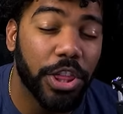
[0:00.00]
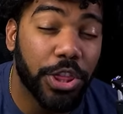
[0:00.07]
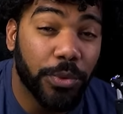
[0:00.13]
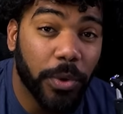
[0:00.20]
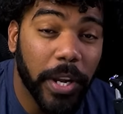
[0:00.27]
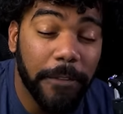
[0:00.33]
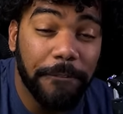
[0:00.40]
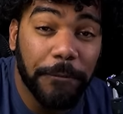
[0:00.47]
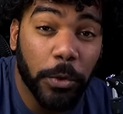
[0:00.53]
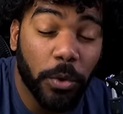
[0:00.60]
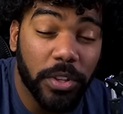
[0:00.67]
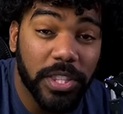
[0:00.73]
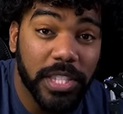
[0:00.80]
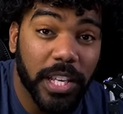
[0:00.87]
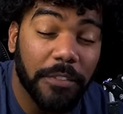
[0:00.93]
Three
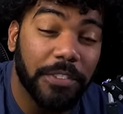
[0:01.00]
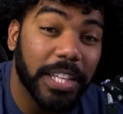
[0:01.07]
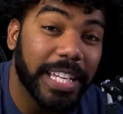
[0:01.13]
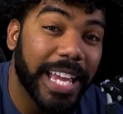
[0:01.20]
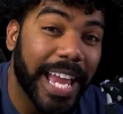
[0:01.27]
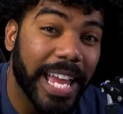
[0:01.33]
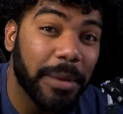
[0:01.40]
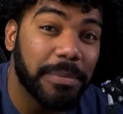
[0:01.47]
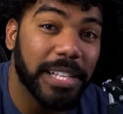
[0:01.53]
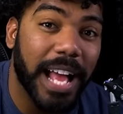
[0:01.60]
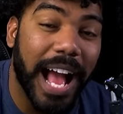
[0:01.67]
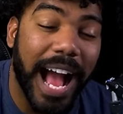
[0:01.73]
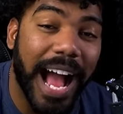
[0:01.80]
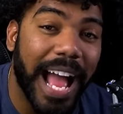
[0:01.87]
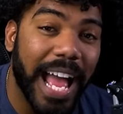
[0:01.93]
fourths of the games that
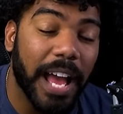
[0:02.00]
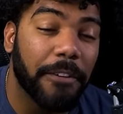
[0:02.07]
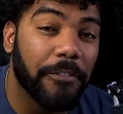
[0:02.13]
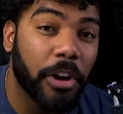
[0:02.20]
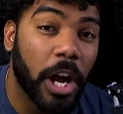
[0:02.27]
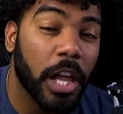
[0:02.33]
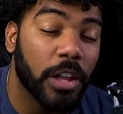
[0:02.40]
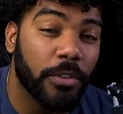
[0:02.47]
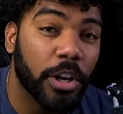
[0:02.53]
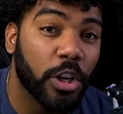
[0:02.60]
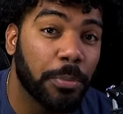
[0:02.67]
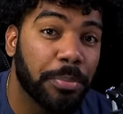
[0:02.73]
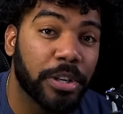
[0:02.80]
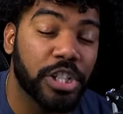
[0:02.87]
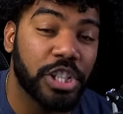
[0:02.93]
I have Colorado
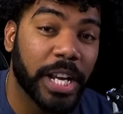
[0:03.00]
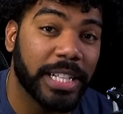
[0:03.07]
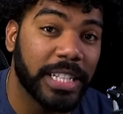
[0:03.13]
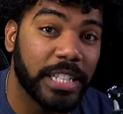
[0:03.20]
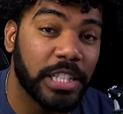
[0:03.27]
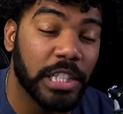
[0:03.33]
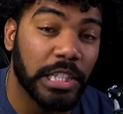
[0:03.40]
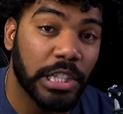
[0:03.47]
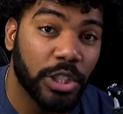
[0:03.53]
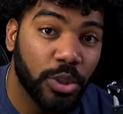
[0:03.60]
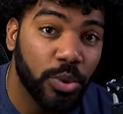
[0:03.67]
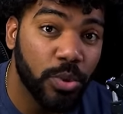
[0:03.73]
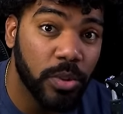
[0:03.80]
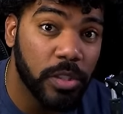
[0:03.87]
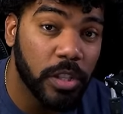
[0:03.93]
projected to
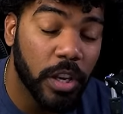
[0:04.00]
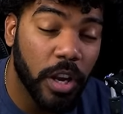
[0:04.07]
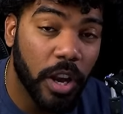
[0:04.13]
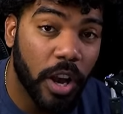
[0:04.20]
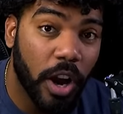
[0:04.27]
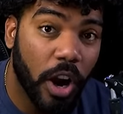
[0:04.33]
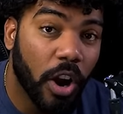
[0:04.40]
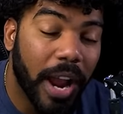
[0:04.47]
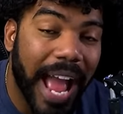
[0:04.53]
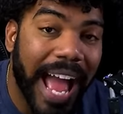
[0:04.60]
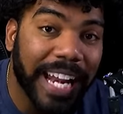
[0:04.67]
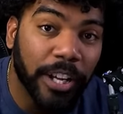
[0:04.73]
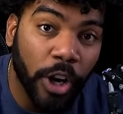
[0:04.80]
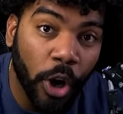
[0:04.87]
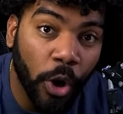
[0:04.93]
lose are
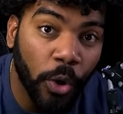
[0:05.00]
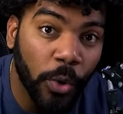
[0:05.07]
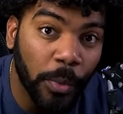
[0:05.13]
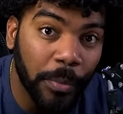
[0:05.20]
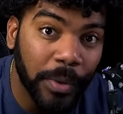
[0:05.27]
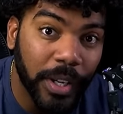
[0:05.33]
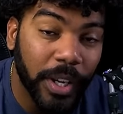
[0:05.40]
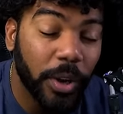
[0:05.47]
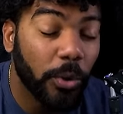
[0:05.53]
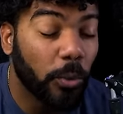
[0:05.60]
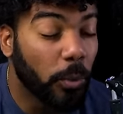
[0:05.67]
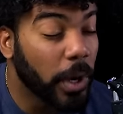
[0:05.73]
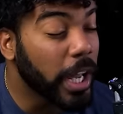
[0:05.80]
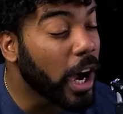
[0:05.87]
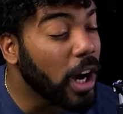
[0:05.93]
at home.
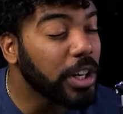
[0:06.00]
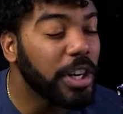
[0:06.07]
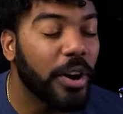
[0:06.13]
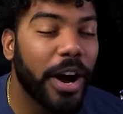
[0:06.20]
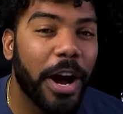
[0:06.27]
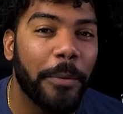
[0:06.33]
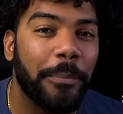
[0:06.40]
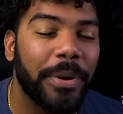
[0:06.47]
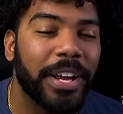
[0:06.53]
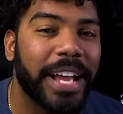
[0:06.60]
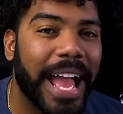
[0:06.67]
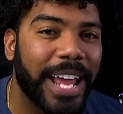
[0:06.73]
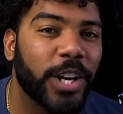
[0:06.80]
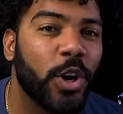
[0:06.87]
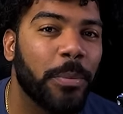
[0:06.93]
We all know how big
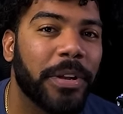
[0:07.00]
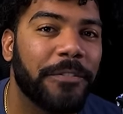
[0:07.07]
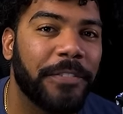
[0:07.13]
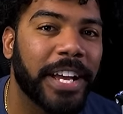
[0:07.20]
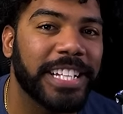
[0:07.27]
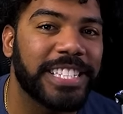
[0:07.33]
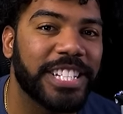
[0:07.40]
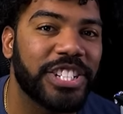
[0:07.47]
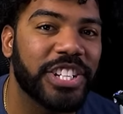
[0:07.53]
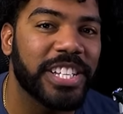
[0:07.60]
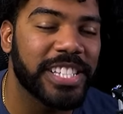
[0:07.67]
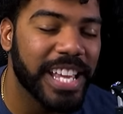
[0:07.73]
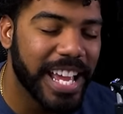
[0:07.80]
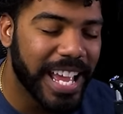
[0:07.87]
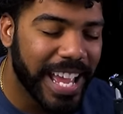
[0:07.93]
at home advantage
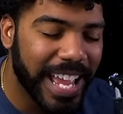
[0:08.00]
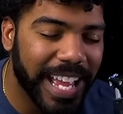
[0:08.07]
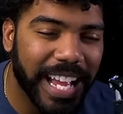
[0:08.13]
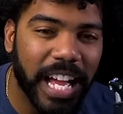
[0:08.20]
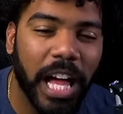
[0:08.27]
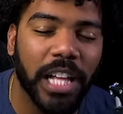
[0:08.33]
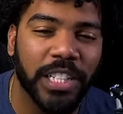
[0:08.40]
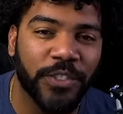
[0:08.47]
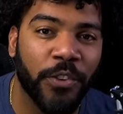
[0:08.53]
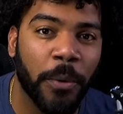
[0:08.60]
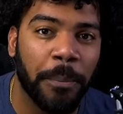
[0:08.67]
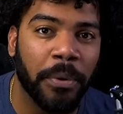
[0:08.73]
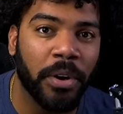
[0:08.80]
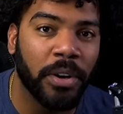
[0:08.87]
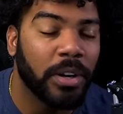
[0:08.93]
is in college
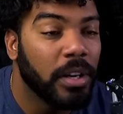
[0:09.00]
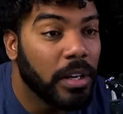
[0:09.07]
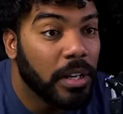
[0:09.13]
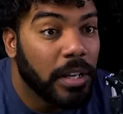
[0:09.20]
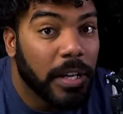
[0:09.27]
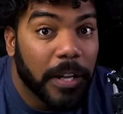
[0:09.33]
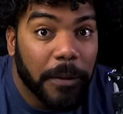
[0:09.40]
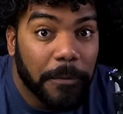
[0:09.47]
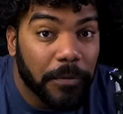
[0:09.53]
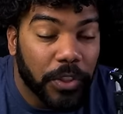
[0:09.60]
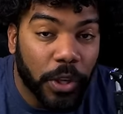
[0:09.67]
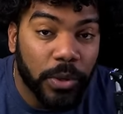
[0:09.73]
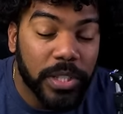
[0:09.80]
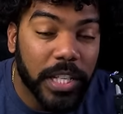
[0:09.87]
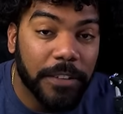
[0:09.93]
football.
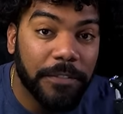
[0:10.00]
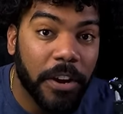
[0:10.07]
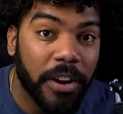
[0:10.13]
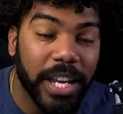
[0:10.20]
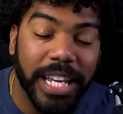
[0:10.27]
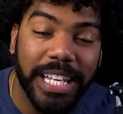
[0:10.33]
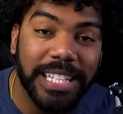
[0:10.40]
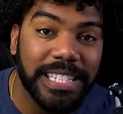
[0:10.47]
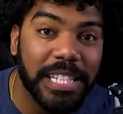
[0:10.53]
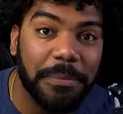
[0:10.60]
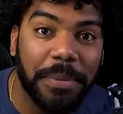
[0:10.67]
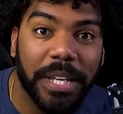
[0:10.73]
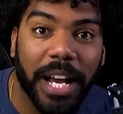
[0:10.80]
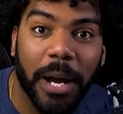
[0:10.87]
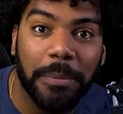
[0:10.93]
Those could very easily
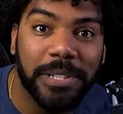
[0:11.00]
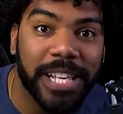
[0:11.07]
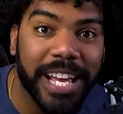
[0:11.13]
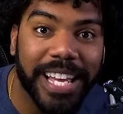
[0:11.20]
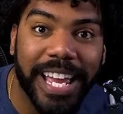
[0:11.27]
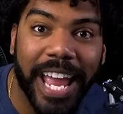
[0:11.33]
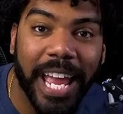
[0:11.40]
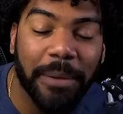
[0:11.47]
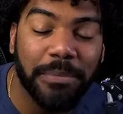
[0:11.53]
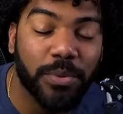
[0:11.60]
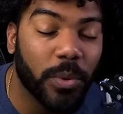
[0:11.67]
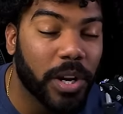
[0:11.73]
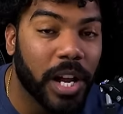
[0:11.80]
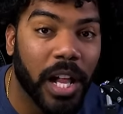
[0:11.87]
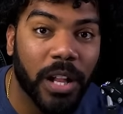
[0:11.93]
be upset games
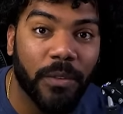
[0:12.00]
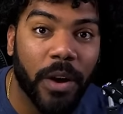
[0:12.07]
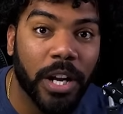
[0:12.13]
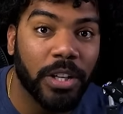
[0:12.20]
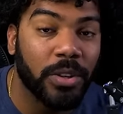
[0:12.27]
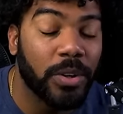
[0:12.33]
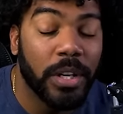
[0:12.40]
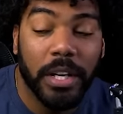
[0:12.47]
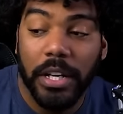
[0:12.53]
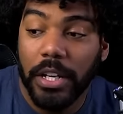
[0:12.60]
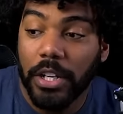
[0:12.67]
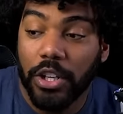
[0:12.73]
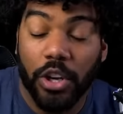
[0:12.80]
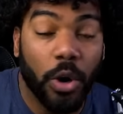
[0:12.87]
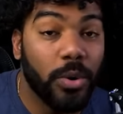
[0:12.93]
where Colorado
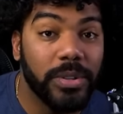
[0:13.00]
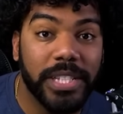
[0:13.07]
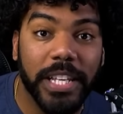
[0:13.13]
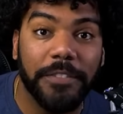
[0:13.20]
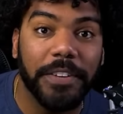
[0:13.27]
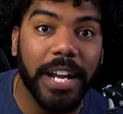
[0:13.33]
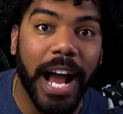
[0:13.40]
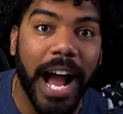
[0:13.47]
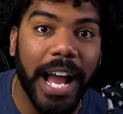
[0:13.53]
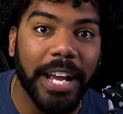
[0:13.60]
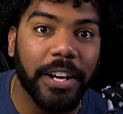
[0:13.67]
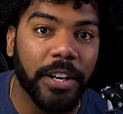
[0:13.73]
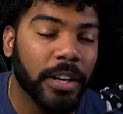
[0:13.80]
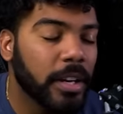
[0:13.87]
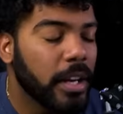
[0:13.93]
goes even
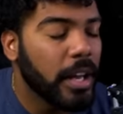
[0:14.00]
higher.